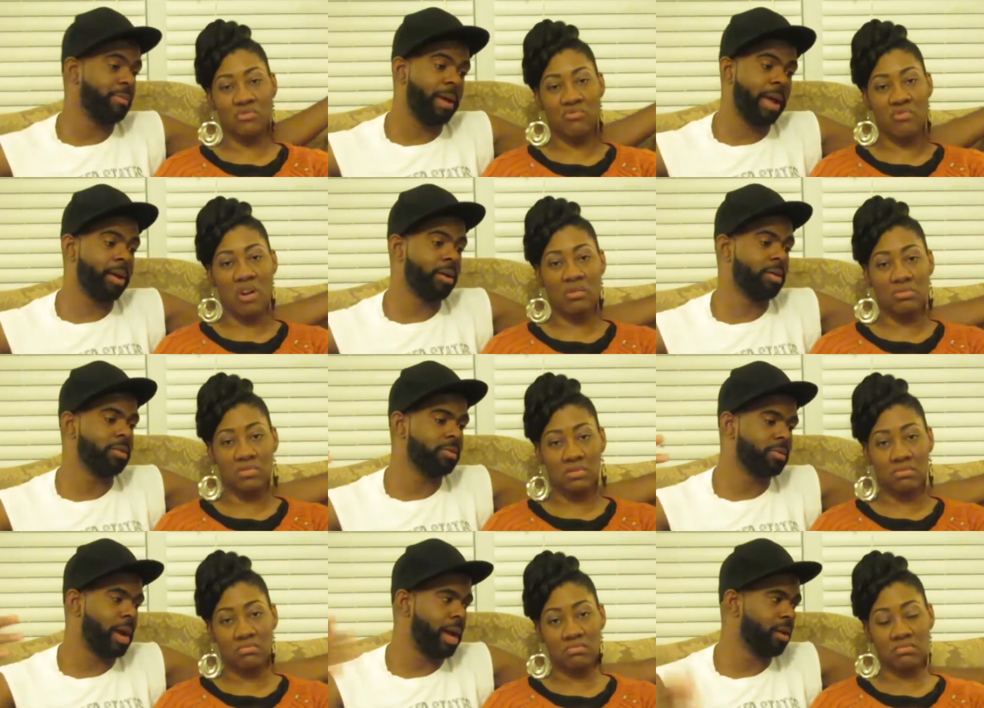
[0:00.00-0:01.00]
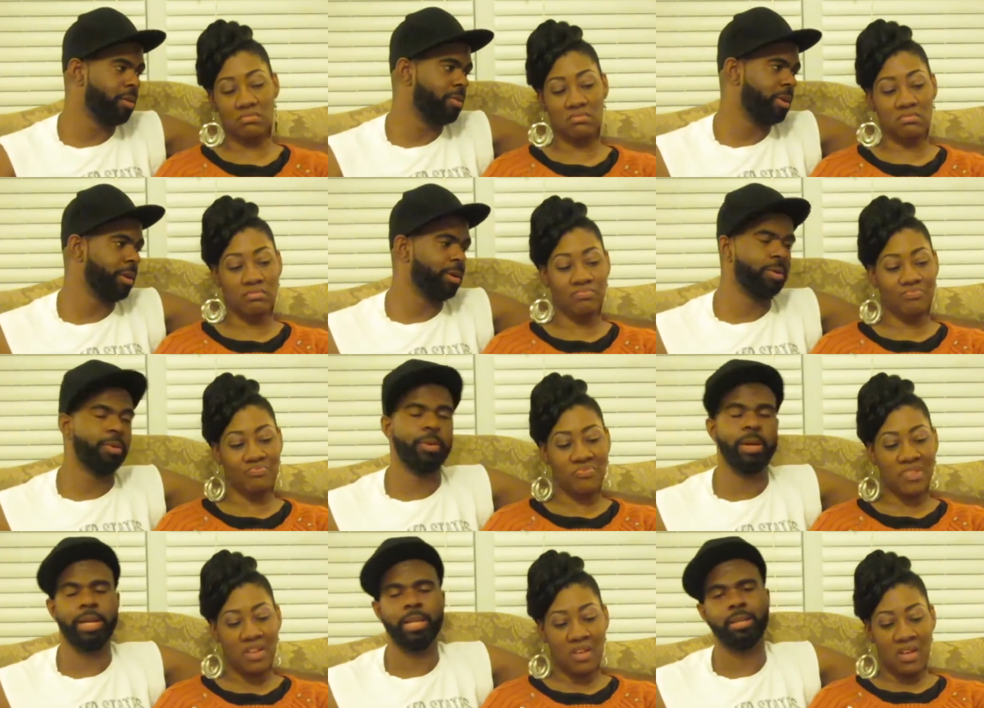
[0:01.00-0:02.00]
Speaker 1: it back on i don't know
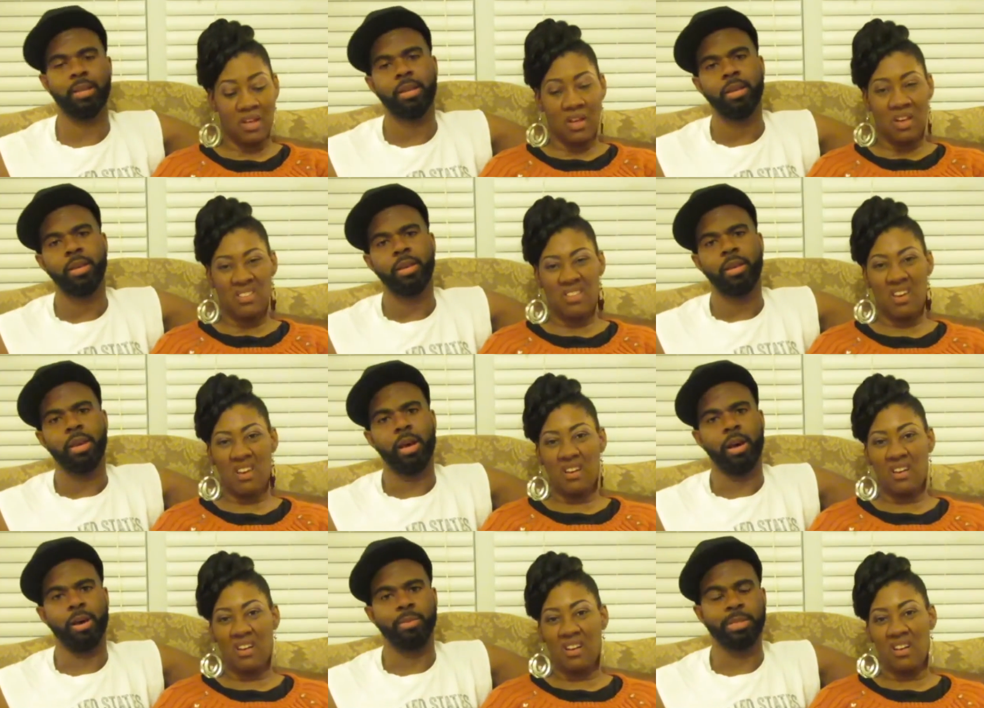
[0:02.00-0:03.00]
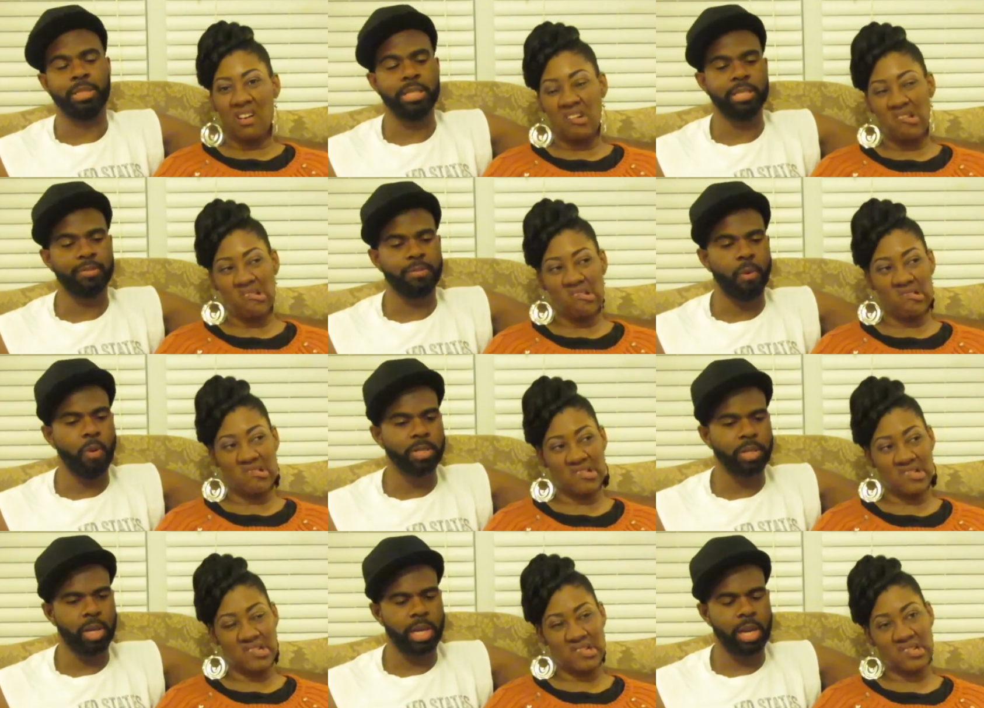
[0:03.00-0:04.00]
when yeah um, season four
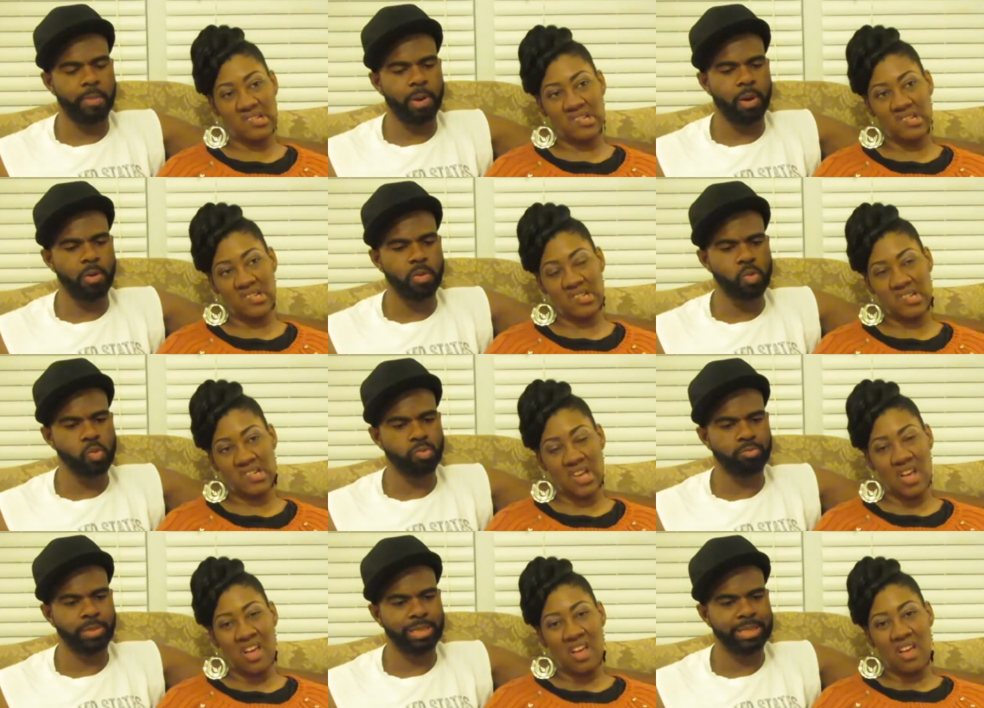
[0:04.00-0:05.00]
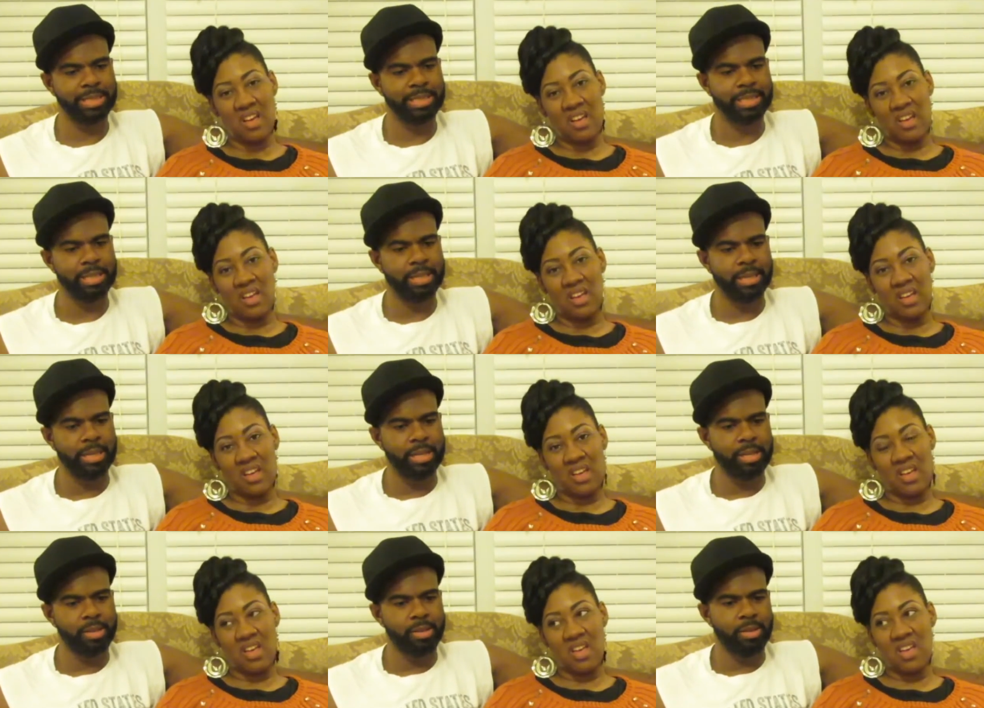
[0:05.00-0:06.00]
is gonna come on
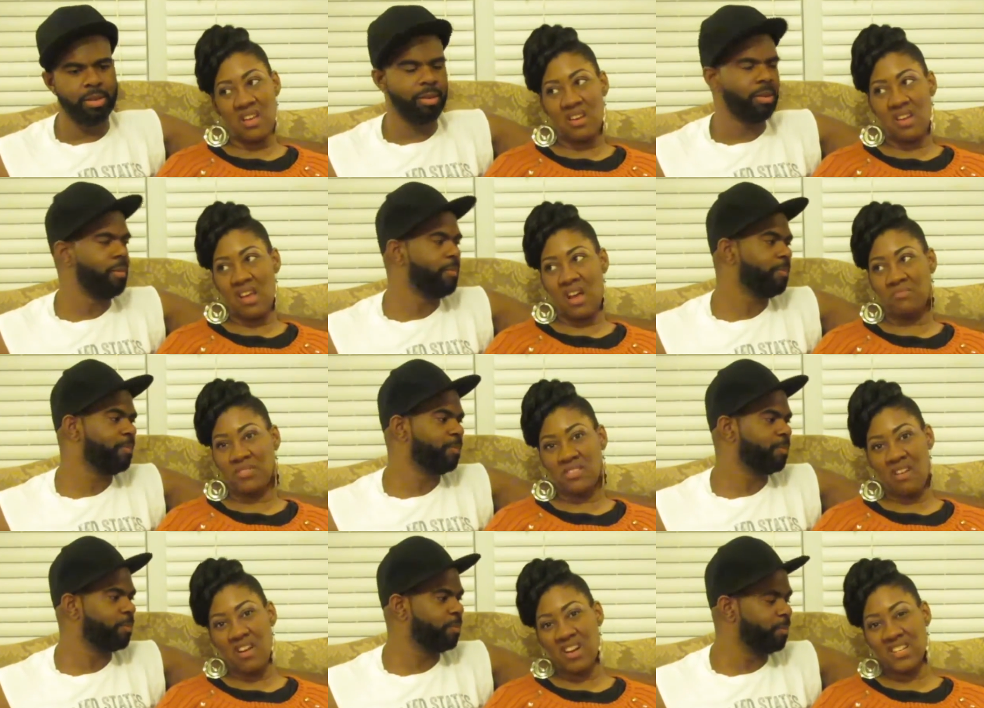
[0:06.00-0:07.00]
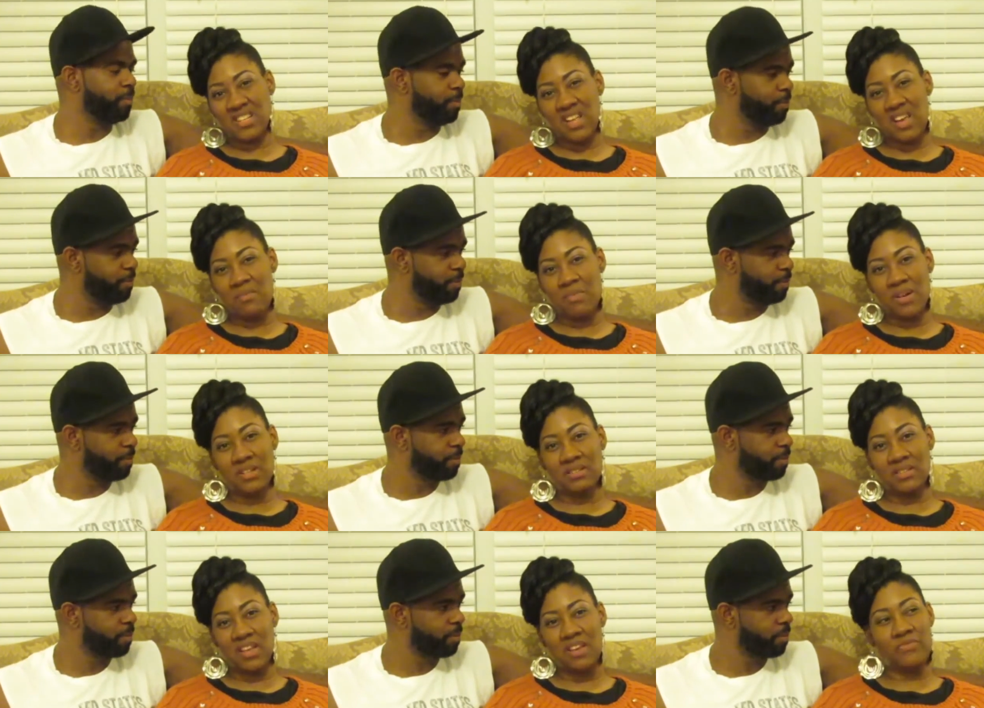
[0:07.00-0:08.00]
Speaker 2: and I'm sorry to say,
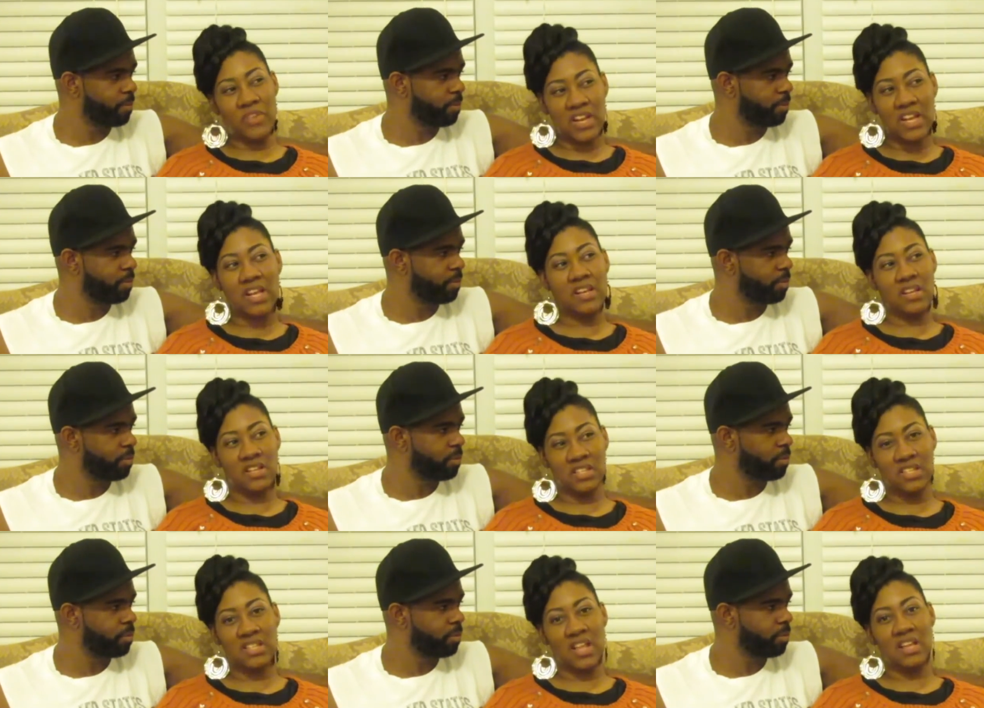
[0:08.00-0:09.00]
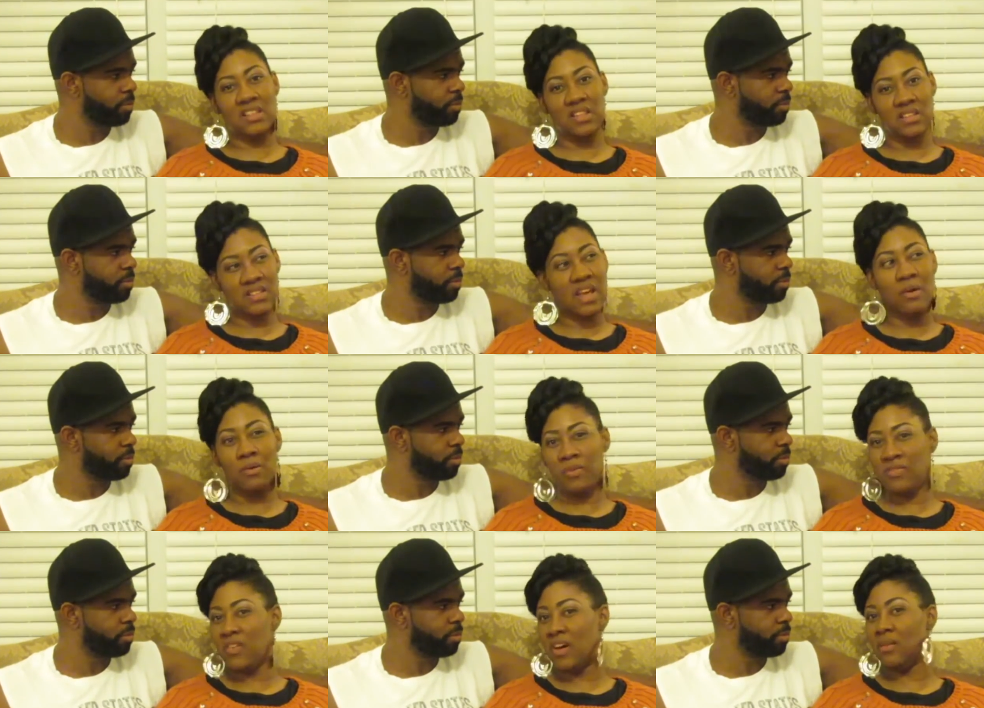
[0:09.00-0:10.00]
but if it ended just like this, I would
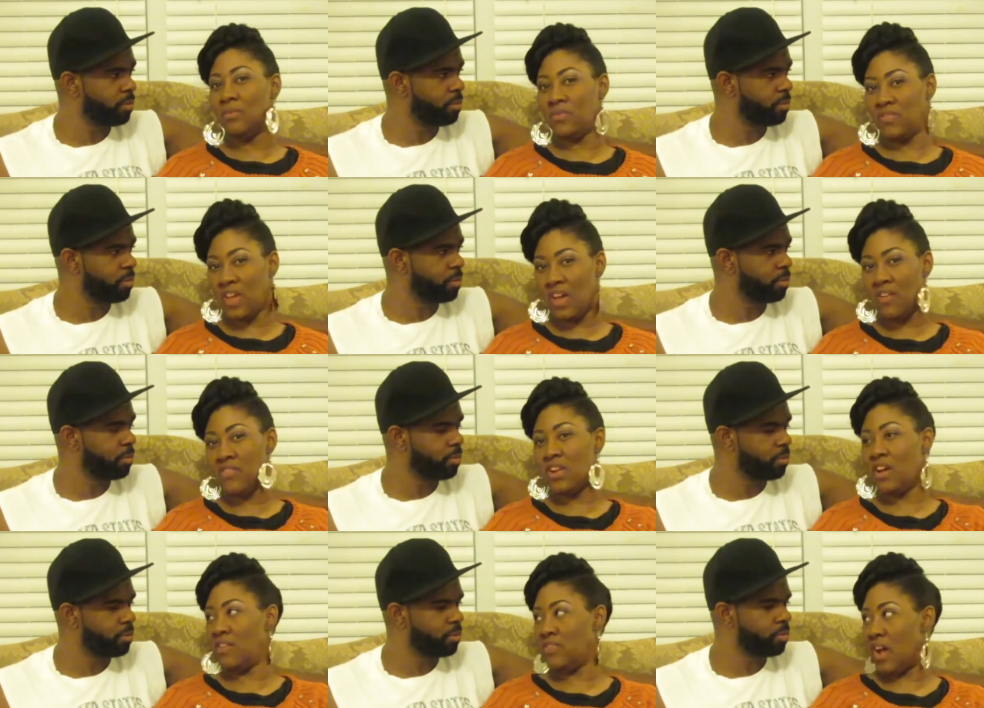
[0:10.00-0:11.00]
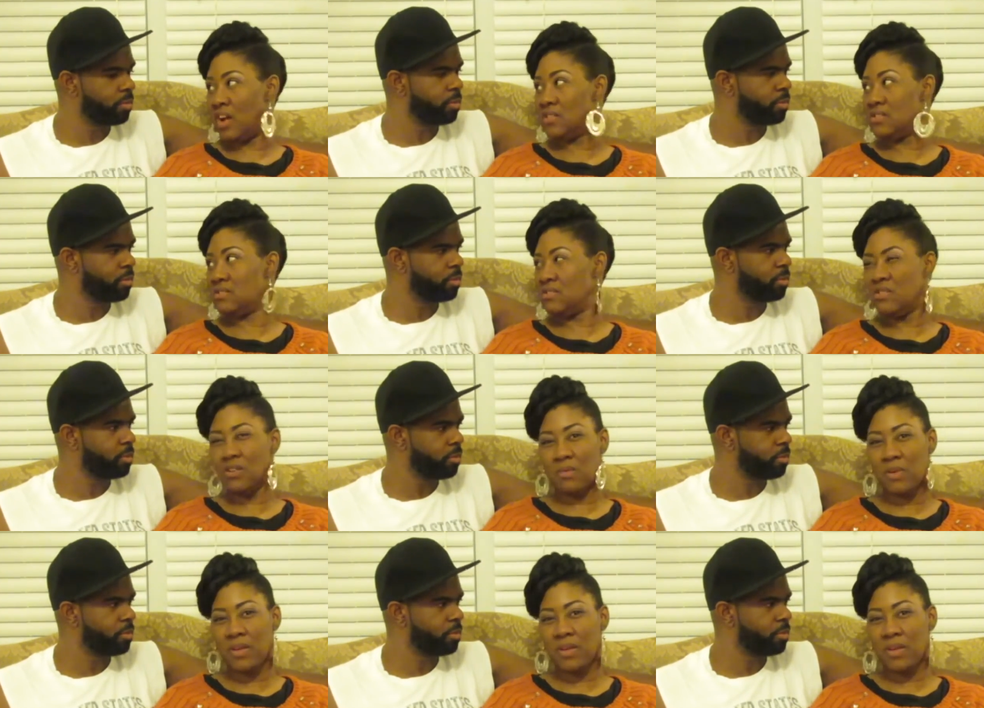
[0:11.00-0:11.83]
be fine with the having and have nots. You know what I